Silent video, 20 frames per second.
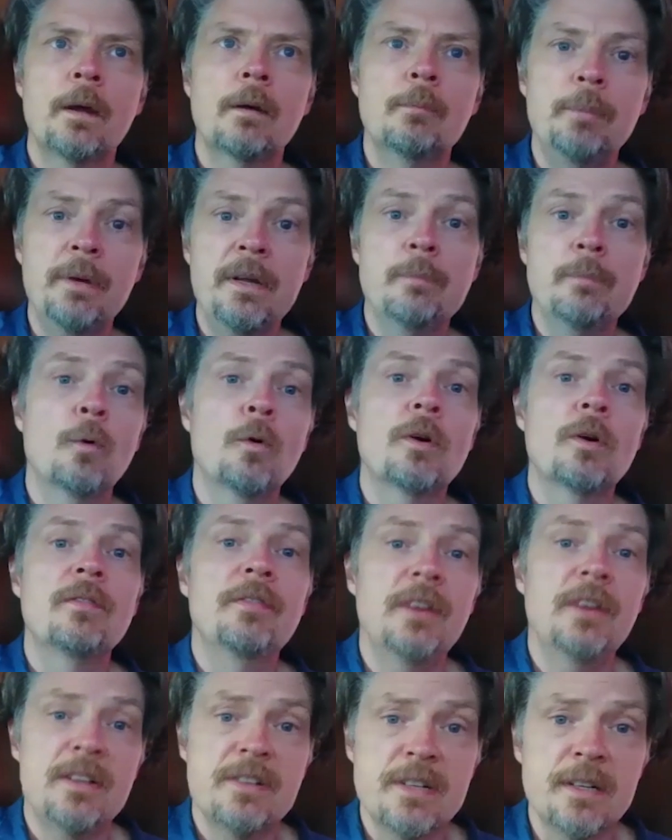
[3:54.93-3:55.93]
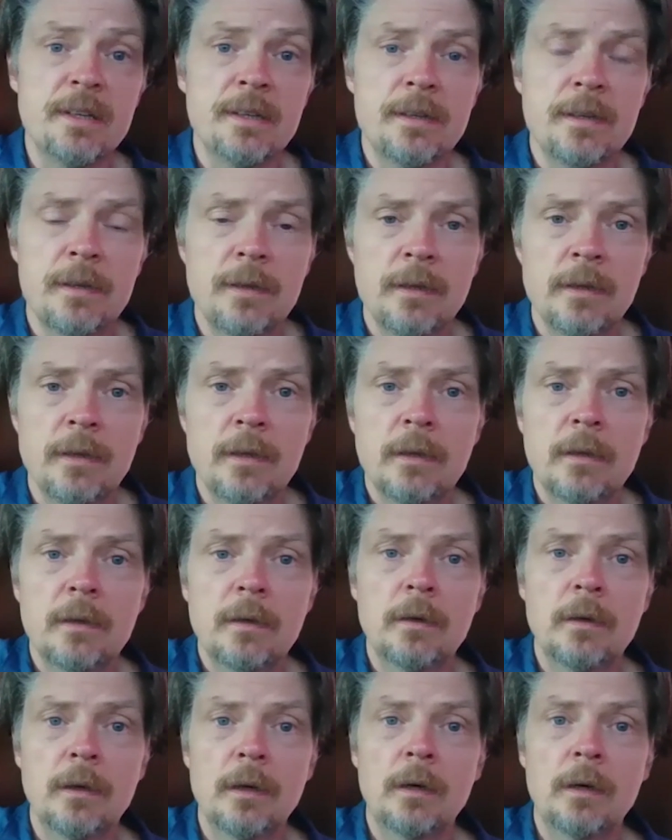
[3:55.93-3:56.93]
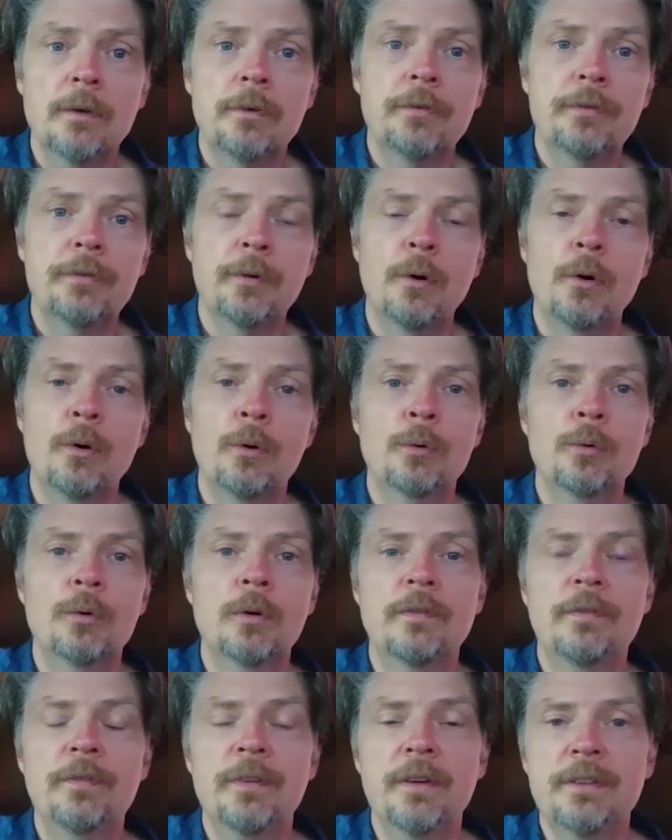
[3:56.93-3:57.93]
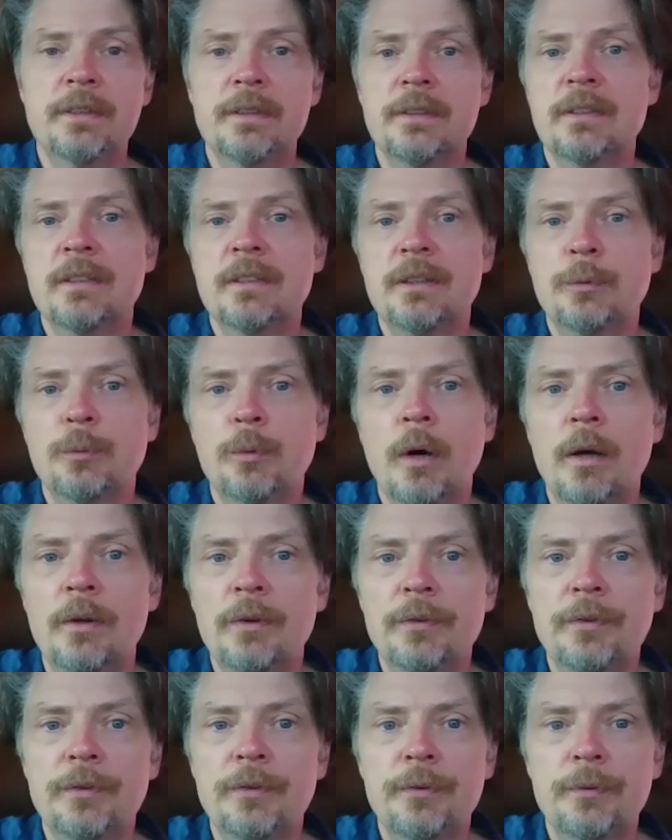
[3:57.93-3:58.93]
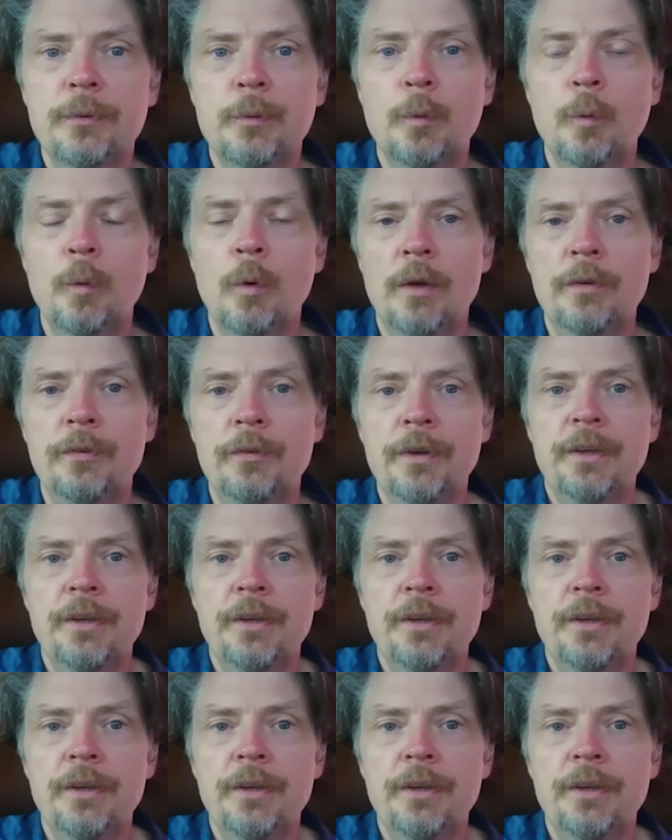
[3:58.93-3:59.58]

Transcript: be more efficient uh, so efficiency was was a